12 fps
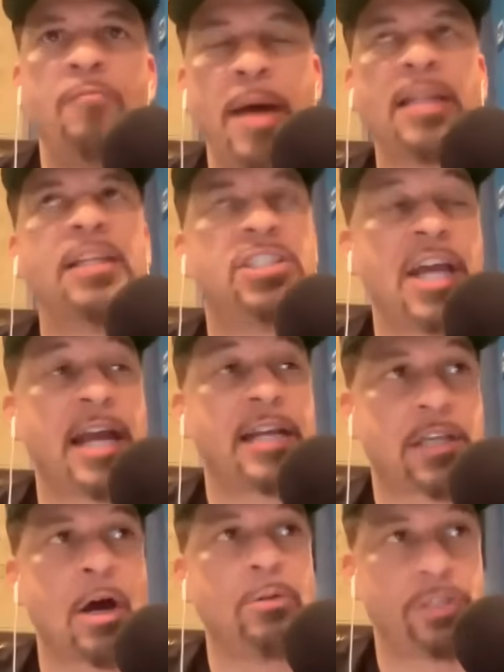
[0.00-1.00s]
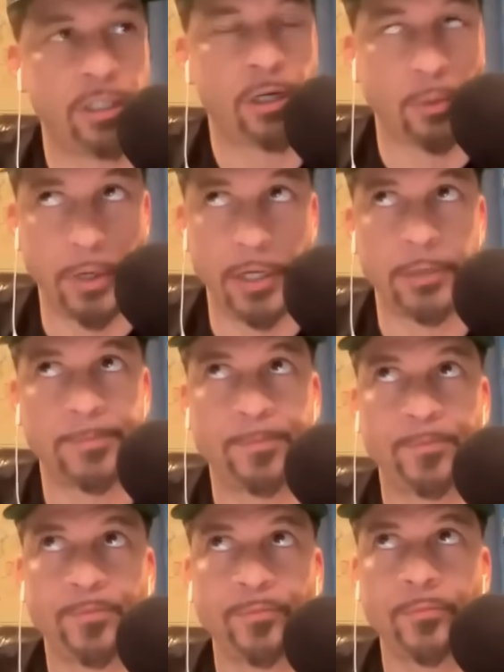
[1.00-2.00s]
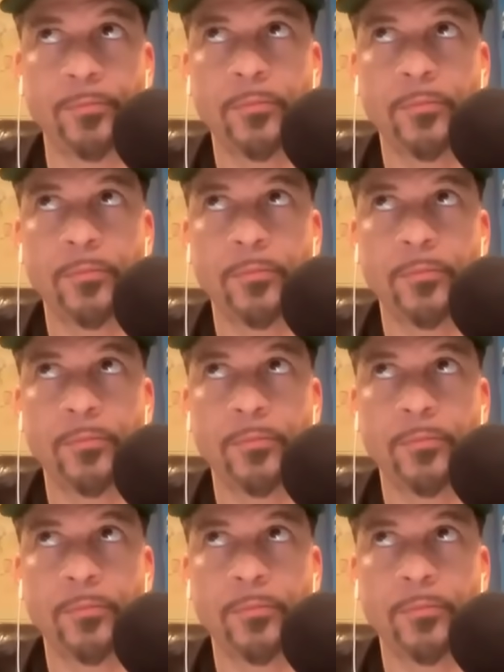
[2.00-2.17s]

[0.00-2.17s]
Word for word: of Belichick's coaching career.